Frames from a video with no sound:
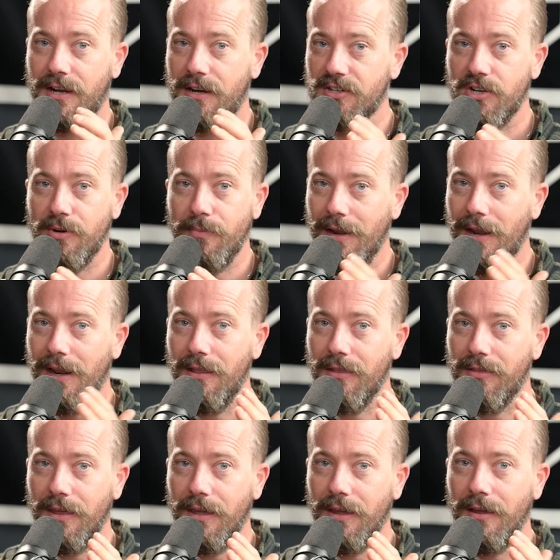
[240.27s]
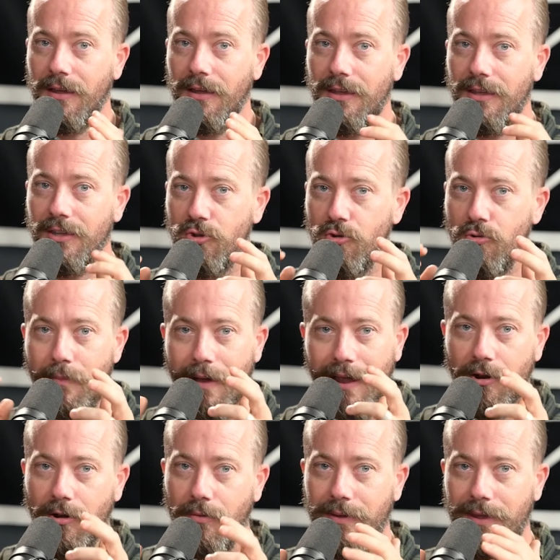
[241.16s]
discussion about anything, you
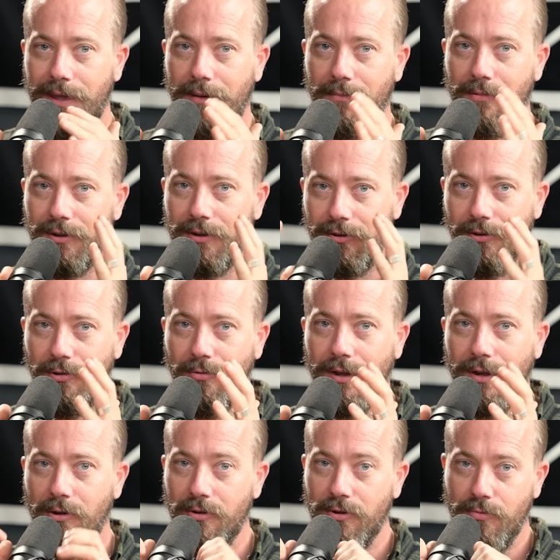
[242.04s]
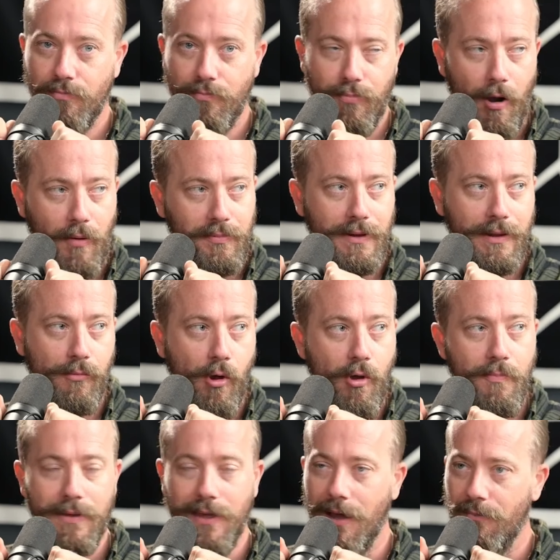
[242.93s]
may not be able to do it, or you probably
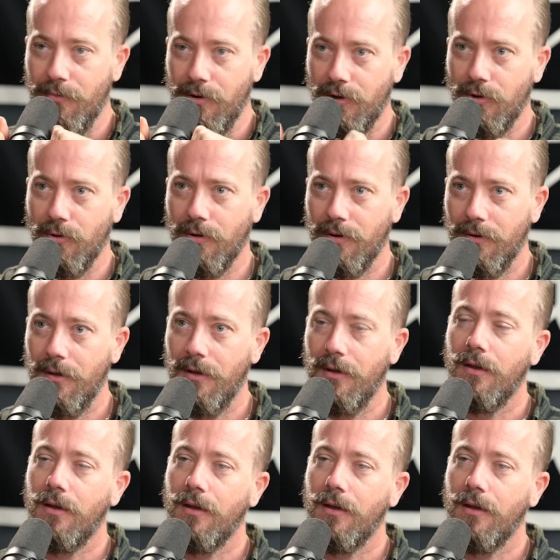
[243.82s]
won't be able to do it.